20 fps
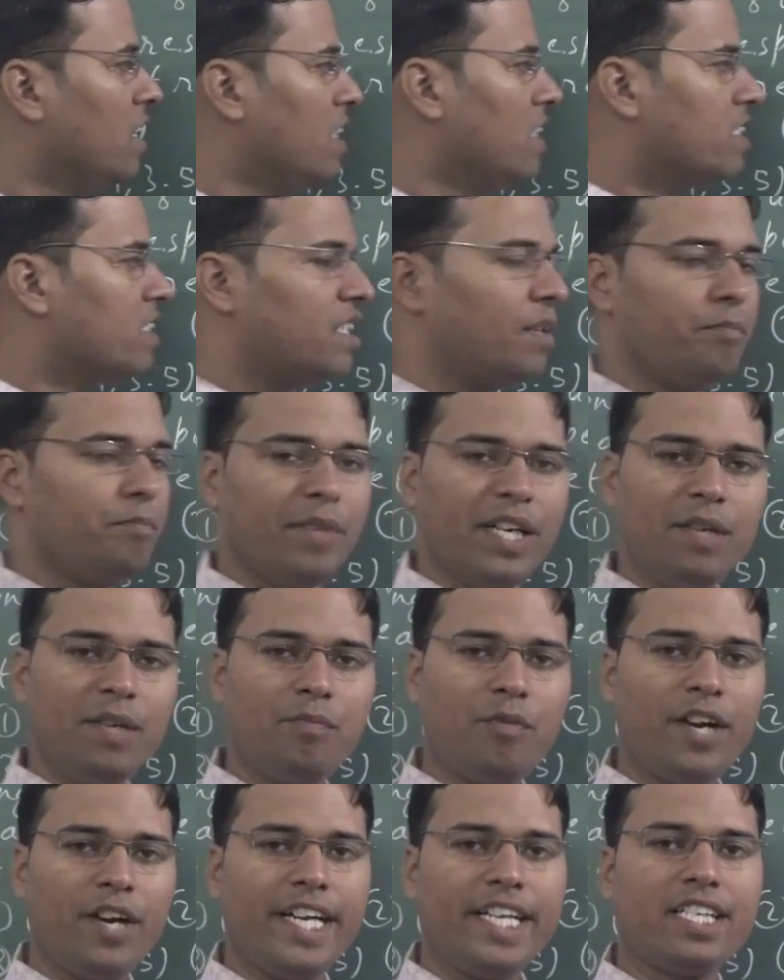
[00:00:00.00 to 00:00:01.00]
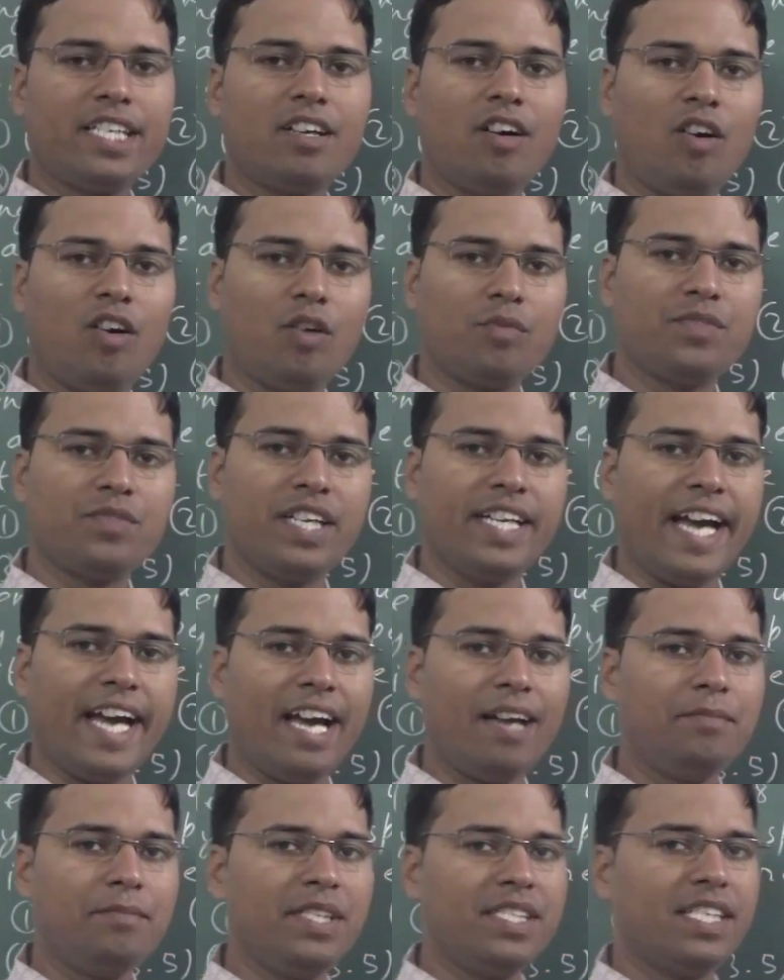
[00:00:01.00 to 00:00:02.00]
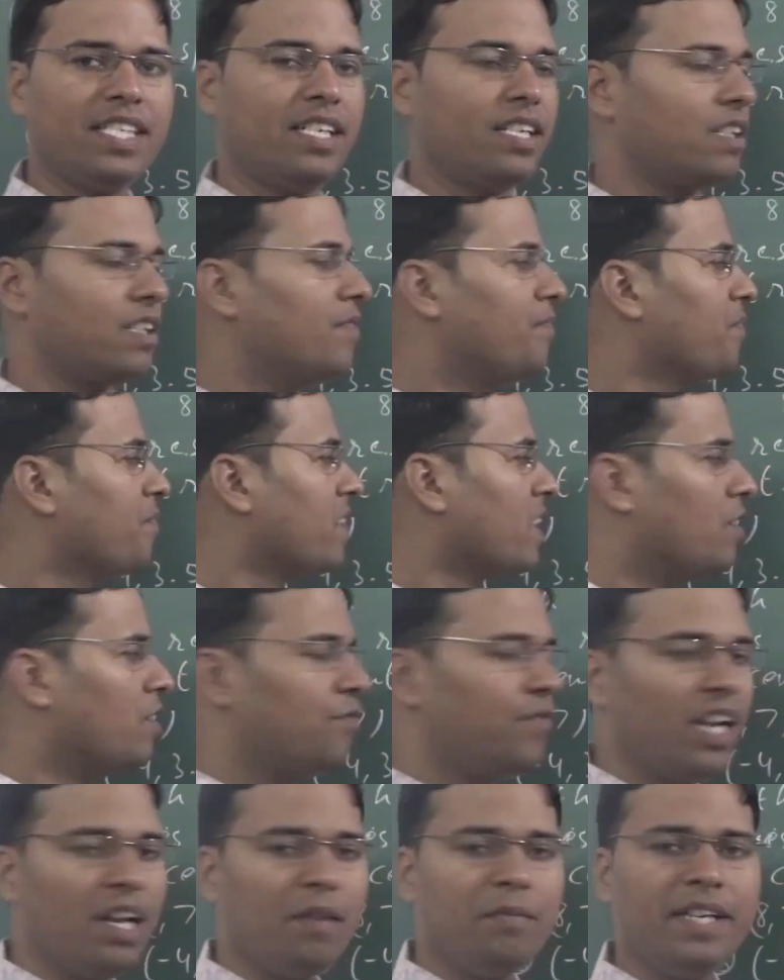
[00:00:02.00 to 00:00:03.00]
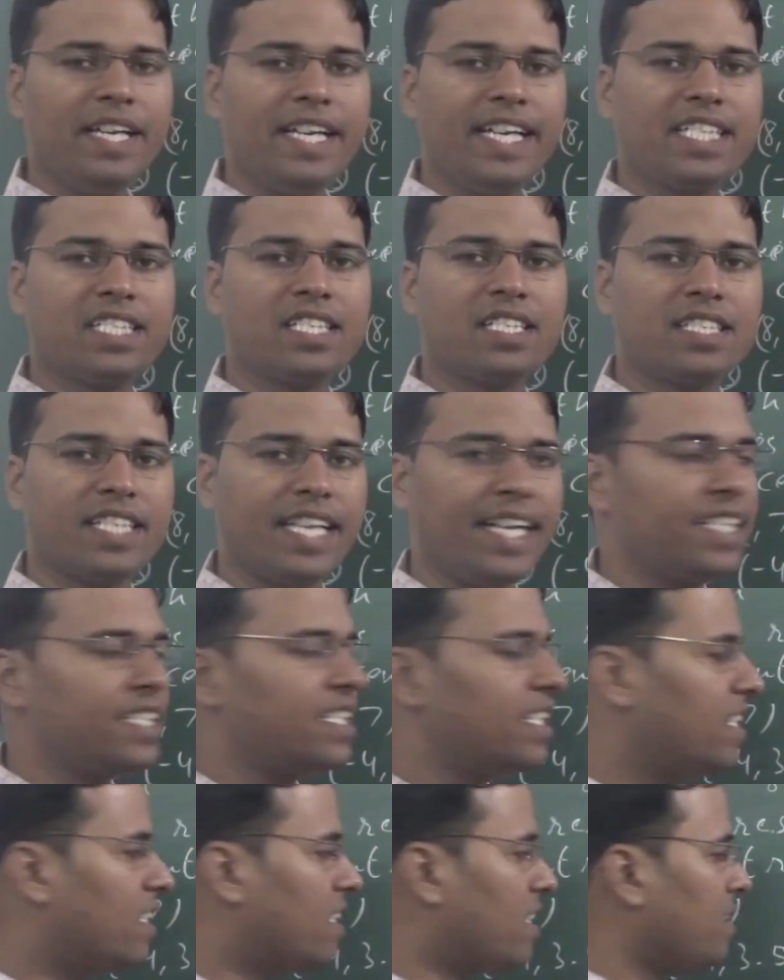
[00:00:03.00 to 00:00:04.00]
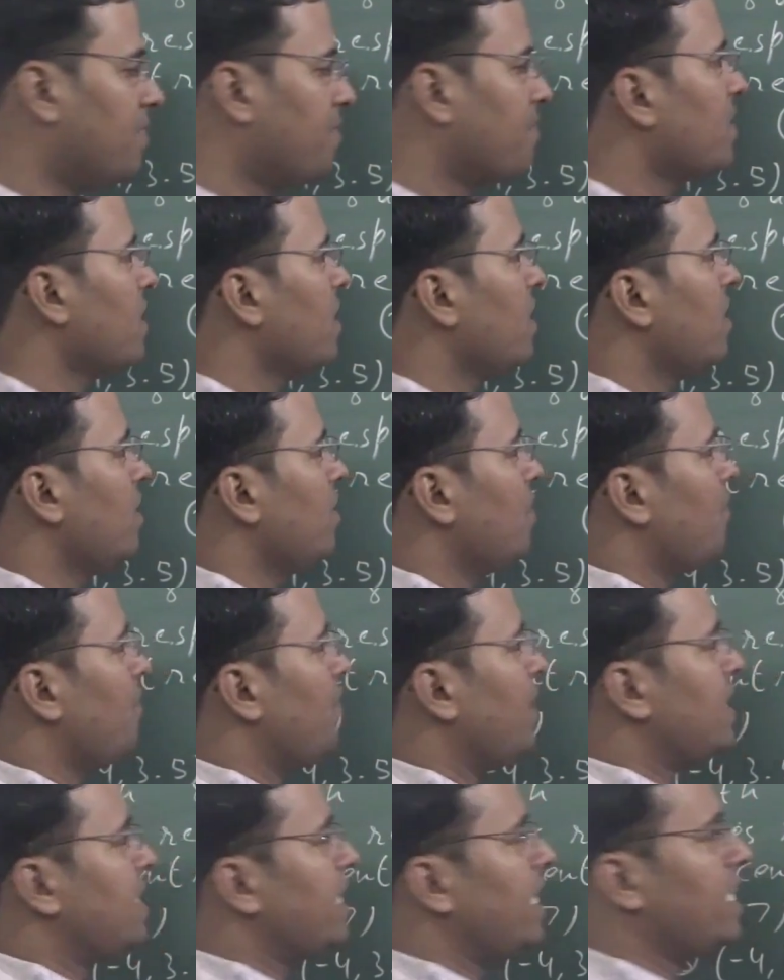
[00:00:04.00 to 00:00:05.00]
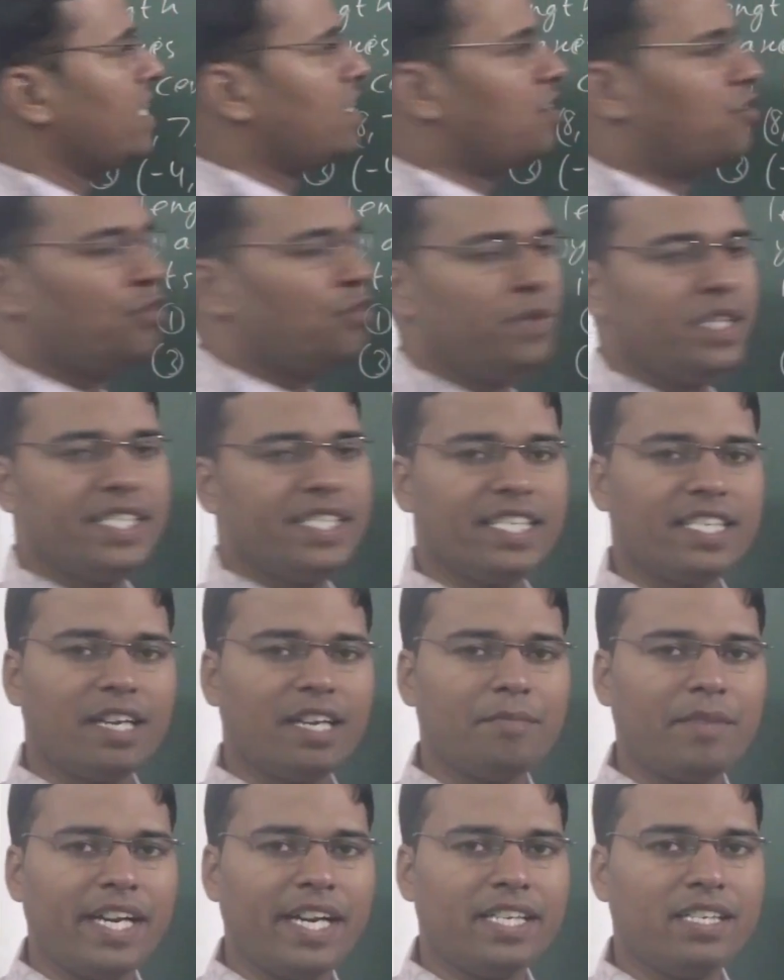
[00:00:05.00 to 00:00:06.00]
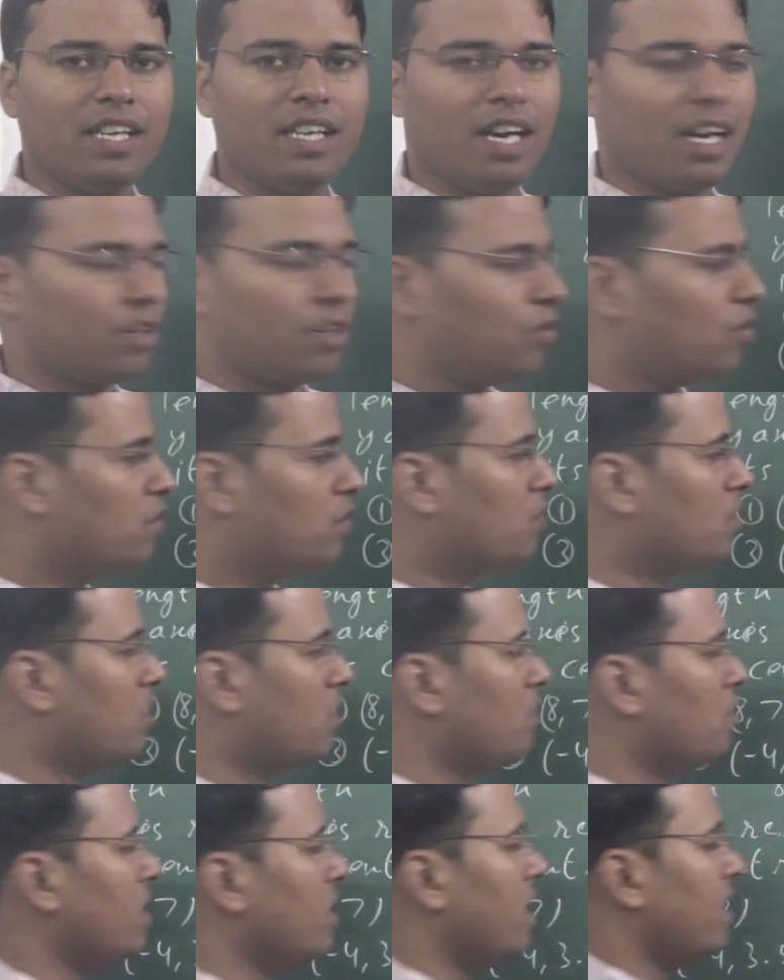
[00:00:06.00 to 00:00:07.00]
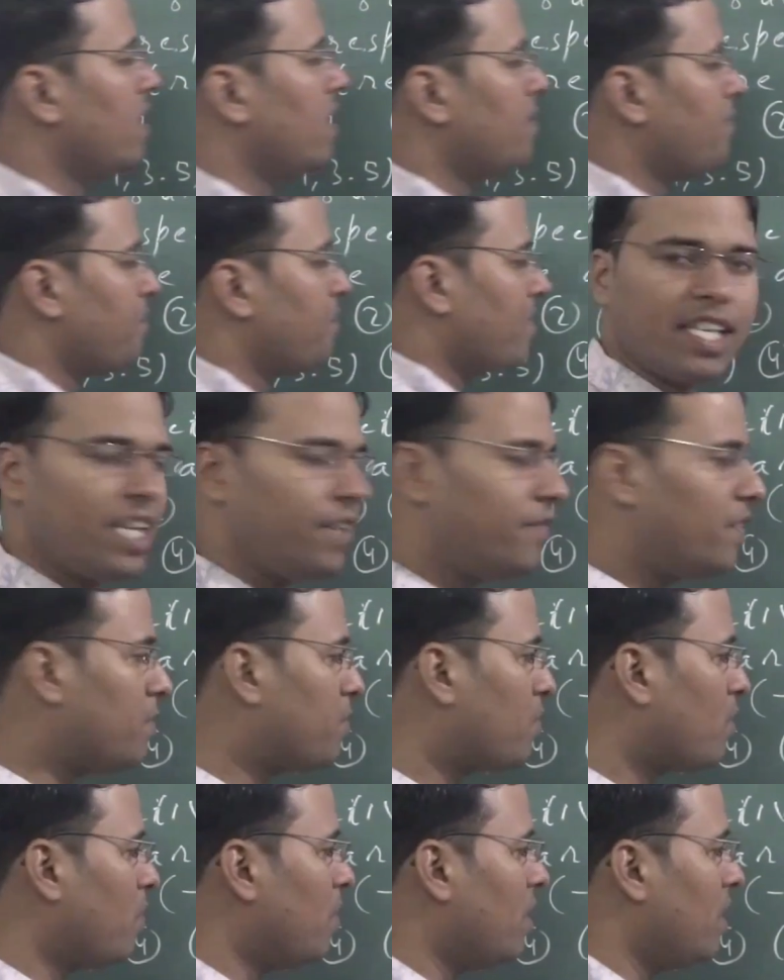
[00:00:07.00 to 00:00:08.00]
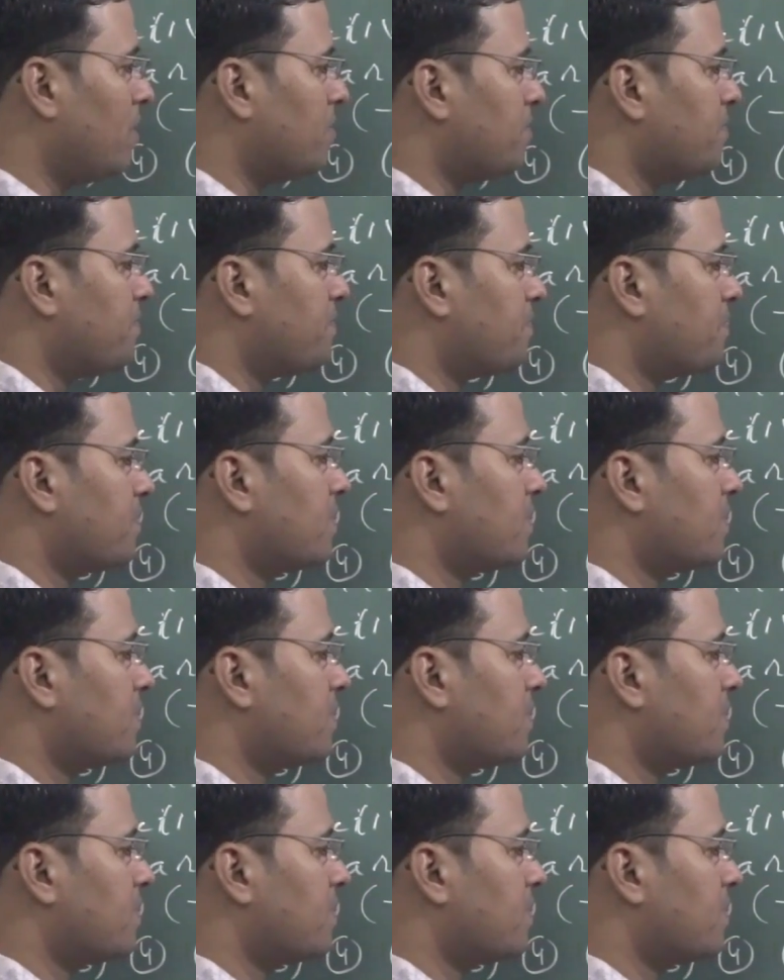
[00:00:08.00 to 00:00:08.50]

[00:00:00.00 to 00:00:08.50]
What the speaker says: The midpoint of the diameter will be its center, which is to be determined according to the given problem.